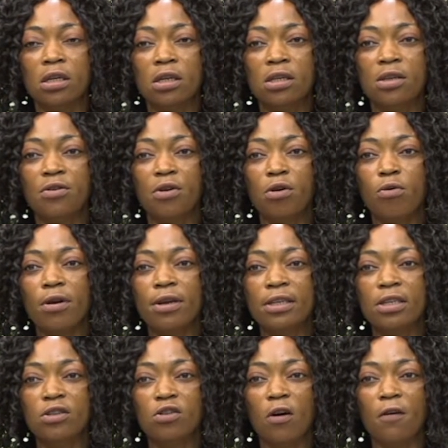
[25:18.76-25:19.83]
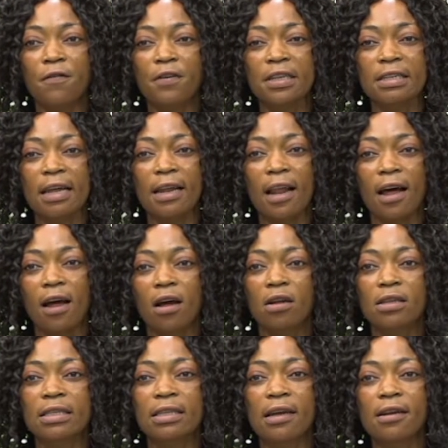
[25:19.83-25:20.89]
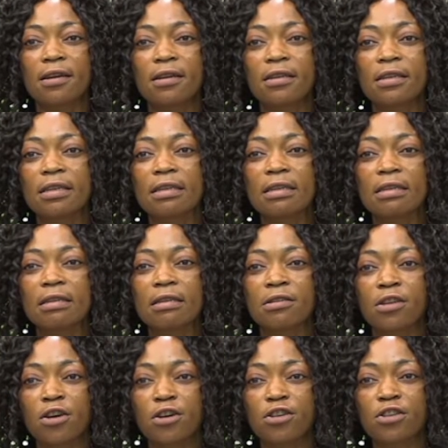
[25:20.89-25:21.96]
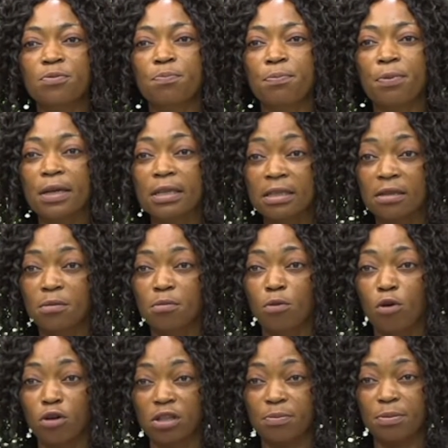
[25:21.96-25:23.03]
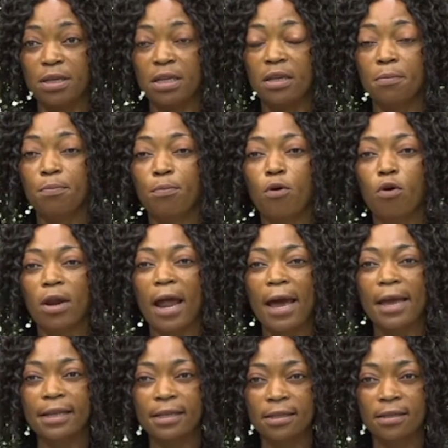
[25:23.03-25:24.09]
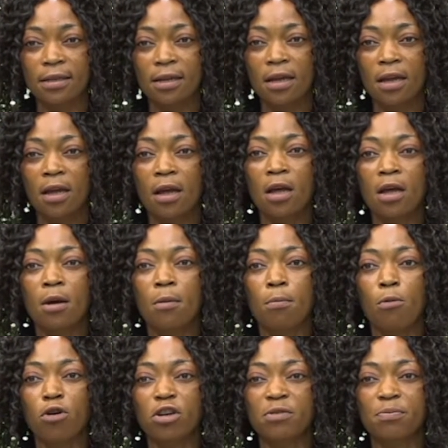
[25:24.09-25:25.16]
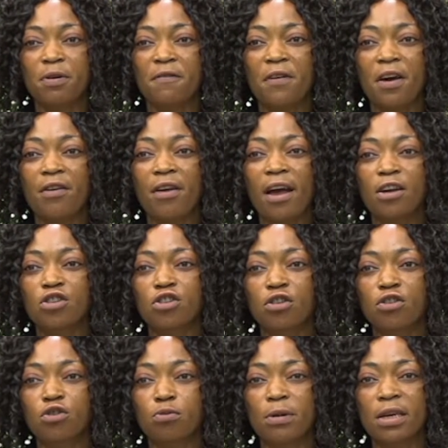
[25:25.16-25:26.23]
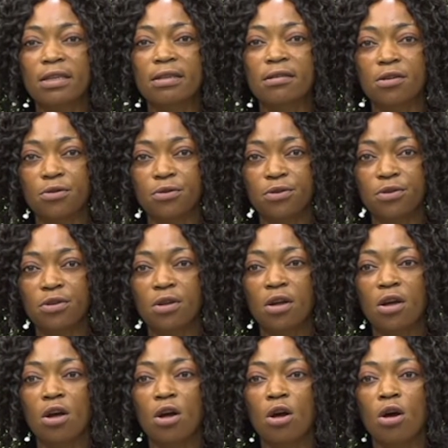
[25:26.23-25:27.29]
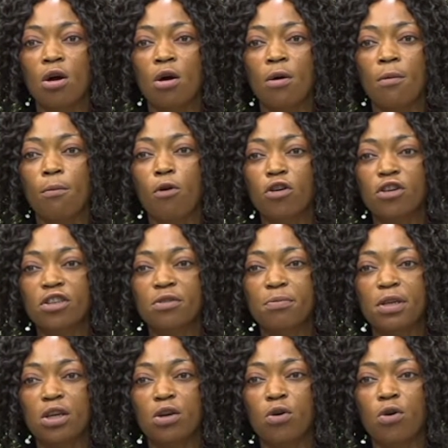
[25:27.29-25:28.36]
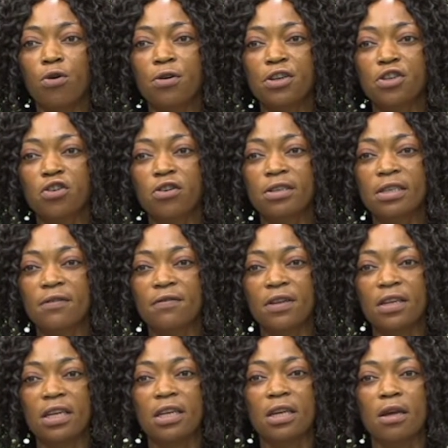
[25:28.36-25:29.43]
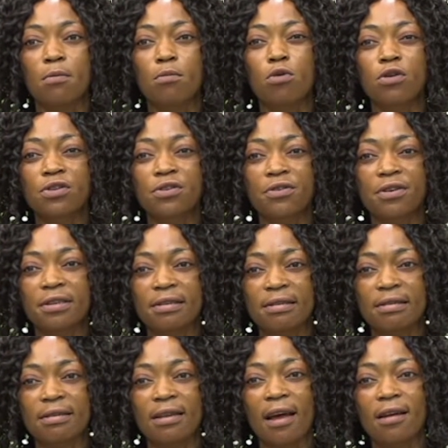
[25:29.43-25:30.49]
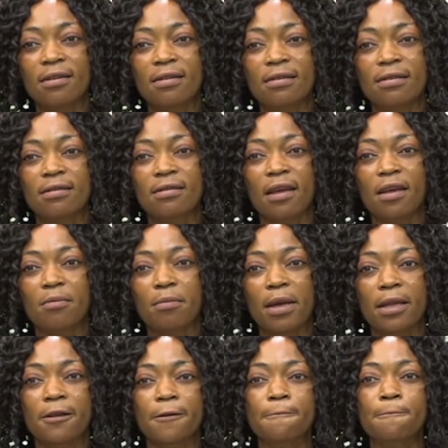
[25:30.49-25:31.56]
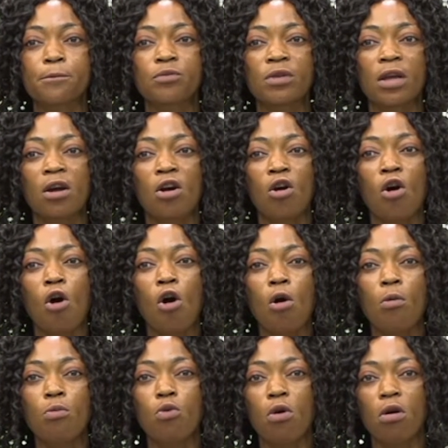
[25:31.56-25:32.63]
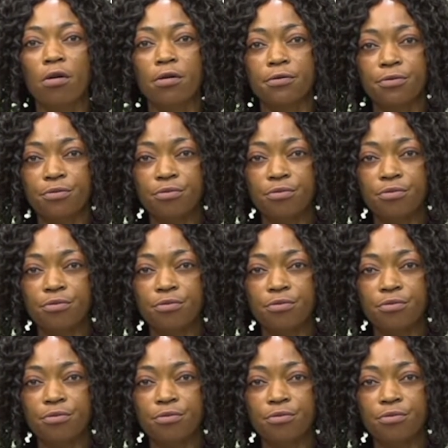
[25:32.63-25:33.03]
Three qualities of a seller. Salesperson must be polite, must be very anxious to make sales, must be courageous even in the most resistant segment. Homework.